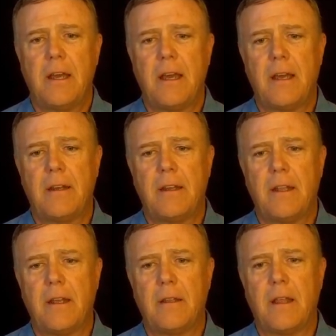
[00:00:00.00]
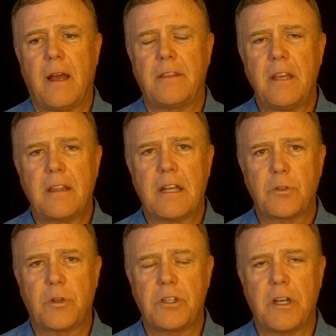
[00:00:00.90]
And I think
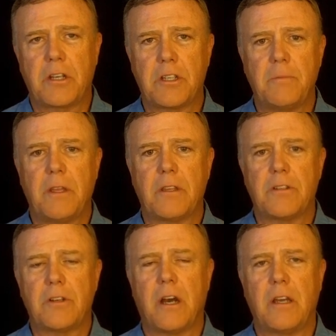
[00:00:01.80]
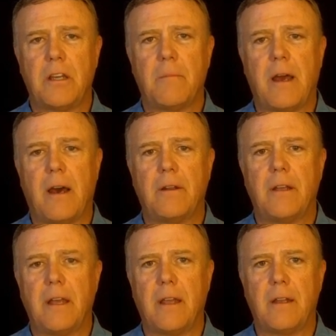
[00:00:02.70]
that's what Chuck Smith is talking
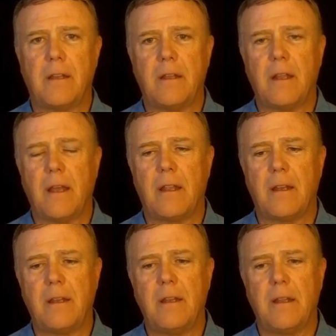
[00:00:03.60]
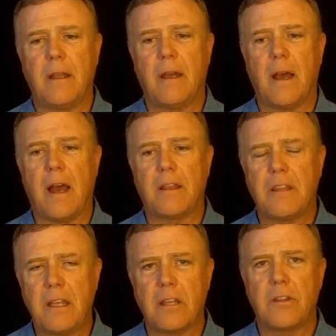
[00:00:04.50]
about. And I
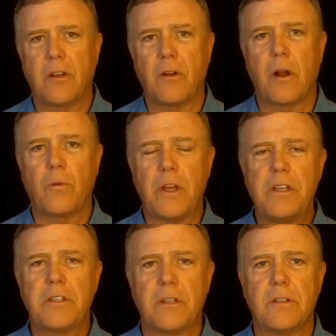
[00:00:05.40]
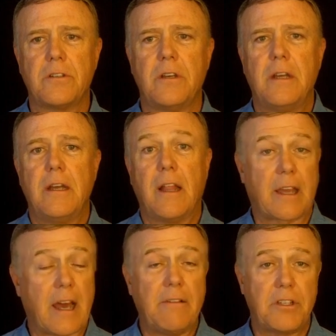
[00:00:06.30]
think that there are reasons,
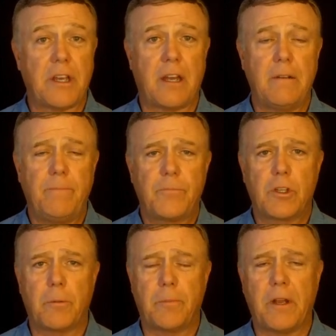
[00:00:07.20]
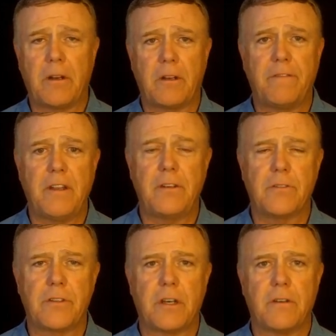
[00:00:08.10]
like I've said, to prepare to
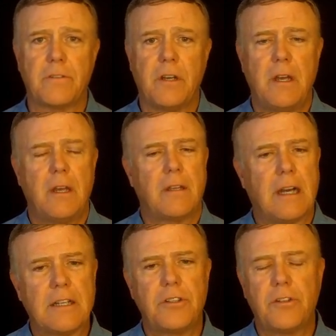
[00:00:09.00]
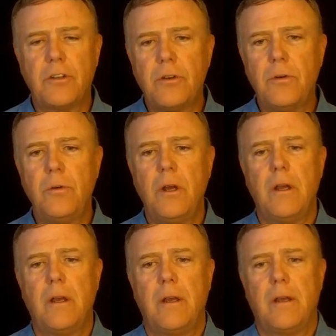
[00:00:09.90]
defend yourselves. Not to do
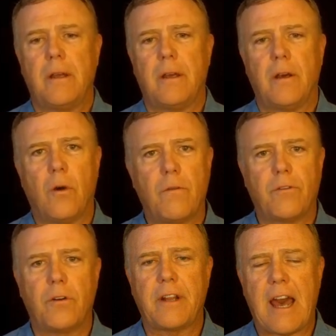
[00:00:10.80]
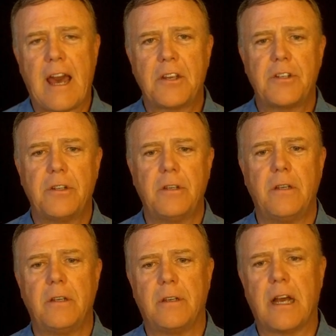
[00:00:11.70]
overt
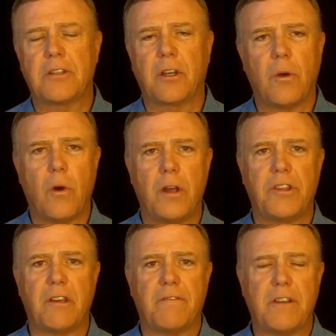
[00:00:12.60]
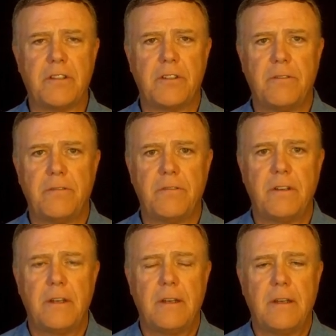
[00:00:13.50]
action, not to go on the offensive.